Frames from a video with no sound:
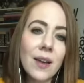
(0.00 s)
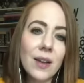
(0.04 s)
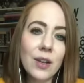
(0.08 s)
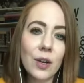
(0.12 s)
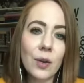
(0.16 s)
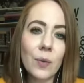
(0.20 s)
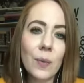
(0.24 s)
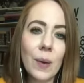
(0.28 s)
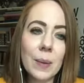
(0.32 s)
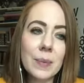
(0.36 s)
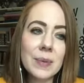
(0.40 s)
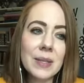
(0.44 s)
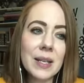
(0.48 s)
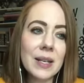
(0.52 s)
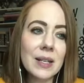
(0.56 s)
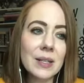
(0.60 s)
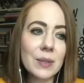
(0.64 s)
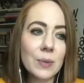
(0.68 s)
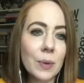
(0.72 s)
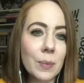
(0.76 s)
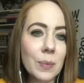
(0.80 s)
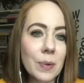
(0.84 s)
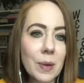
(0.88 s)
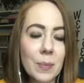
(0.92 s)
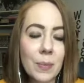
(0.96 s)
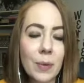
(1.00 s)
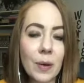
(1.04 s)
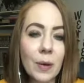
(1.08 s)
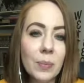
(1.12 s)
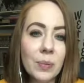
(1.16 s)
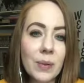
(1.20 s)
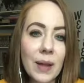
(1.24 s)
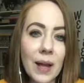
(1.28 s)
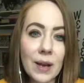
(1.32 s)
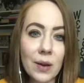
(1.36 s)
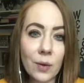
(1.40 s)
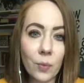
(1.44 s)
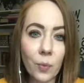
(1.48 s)
Your website is where people
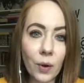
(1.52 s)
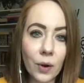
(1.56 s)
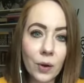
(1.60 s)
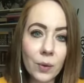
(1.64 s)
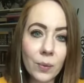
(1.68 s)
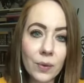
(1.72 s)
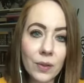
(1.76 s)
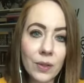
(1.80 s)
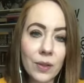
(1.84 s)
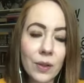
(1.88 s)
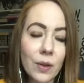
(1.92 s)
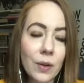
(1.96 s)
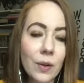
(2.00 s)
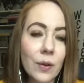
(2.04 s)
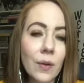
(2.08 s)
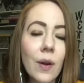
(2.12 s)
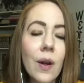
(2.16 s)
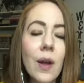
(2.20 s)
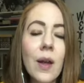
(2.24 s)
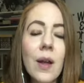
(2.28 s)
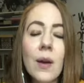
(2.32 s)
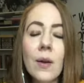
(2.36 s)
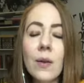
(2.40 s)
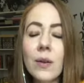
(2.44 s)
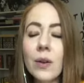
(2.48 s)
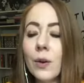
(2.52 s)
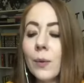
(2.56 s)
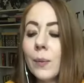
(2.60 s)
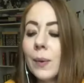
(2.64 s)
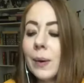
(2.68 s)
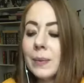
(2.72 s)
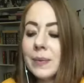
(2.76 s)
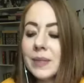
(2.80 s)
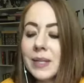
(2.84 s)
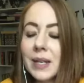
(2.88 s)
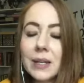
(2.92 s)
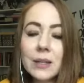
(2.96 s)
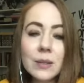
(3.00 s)
apply to work with you. Your
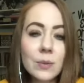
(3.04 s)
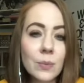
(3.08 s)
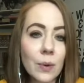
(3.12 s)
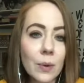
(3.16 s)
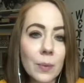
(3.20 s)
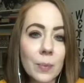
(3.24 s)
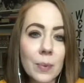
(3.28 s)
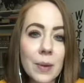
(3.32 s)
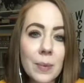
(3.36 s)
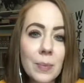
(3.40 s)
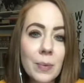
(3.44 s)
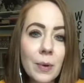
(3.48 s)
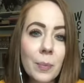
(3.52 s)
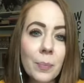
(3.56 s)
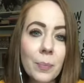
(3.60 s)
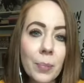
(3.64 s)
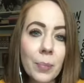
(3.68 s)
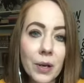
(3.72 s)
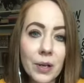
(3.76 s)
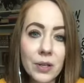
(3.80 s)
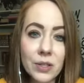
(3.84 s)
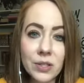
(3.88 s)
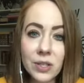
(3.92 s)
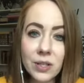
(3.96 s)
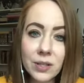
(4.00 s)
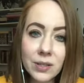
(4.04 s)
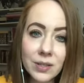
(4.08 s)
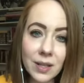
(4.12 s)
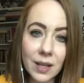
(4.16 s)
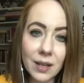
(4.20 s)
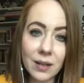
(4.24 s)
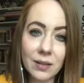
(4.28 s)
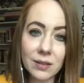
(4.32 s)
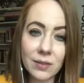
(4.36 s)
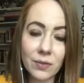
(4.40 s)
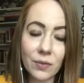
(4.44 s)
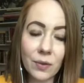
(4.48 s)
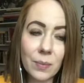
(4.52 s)
website is where people purchase
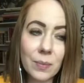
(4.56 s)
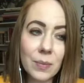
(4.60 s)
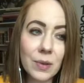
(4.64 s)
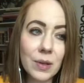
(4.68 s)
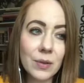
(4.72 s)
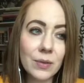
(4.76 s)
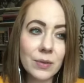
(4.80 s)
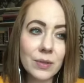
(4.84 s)
things from you.